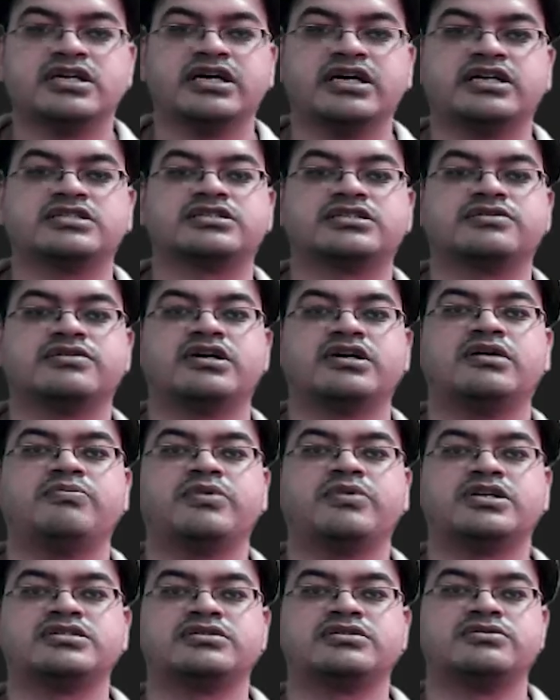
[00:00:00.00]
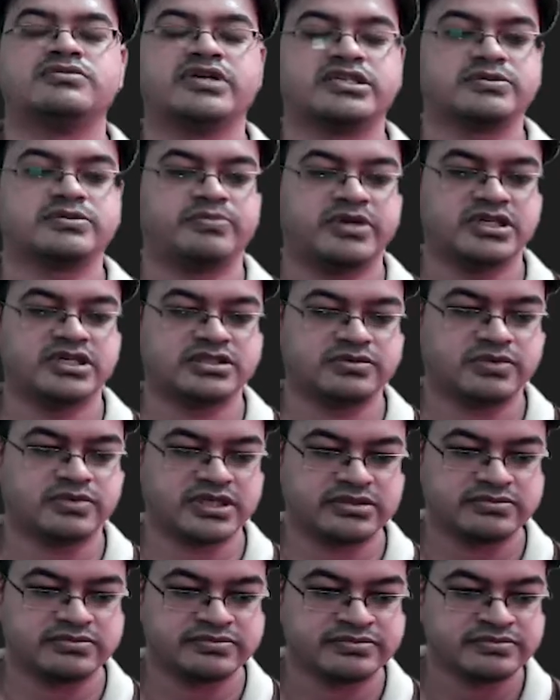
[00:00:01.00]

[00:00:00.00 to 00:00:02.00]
X square plus two x plus one.